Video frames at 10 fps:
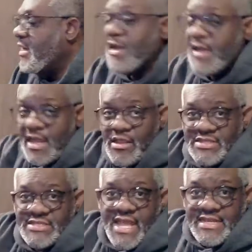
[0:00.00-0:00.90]
And I
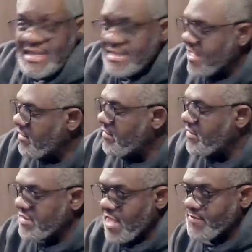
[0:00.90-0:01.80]
lost that detail on the
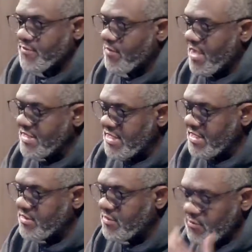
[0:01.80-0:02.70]
top, so I
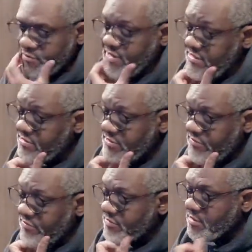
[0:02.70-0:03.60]
need to either
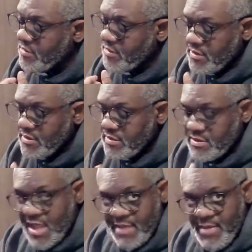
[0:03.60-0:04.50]

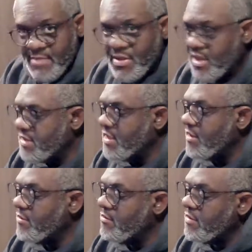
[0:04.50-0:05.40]
take my
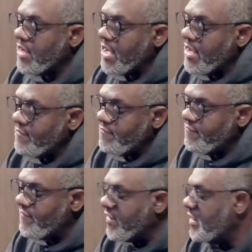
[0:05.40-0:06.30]
Bondo and
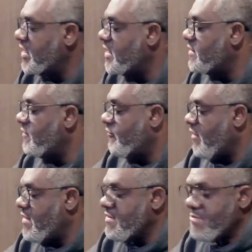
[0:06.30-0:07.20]
fill in the
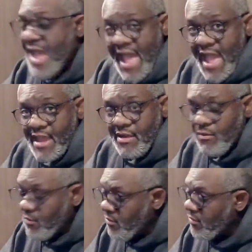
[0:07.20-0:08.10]
front and the back,
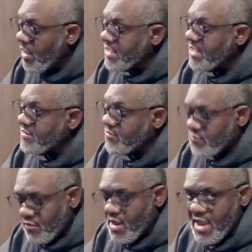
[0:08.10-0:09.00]
or I need to
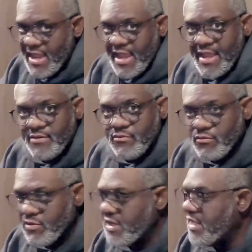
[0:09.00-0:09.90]
try and
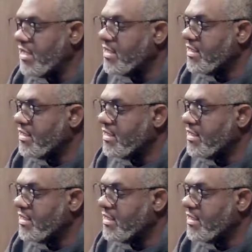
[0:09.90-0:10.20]
re